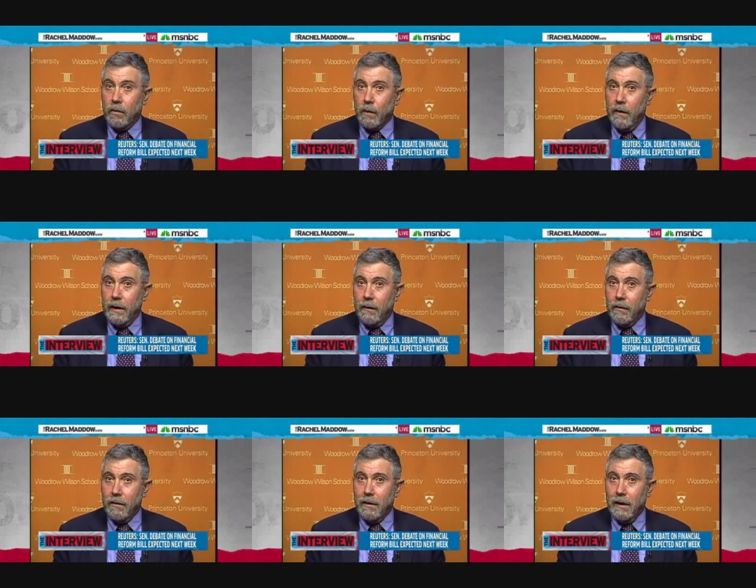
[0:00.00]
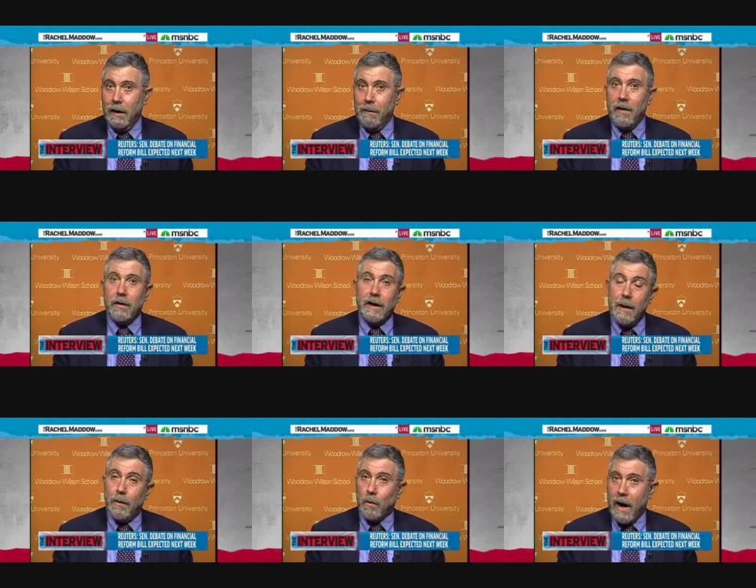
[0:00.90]
derivatives, basically to
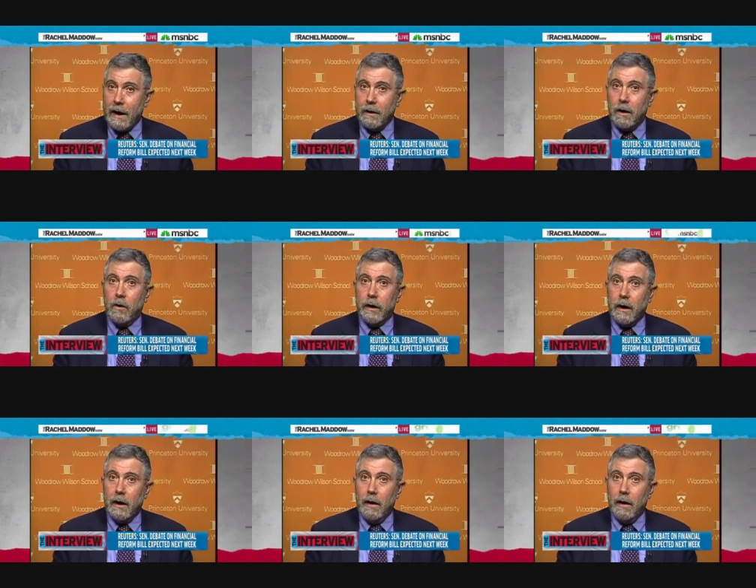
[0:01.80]
keep the racket going.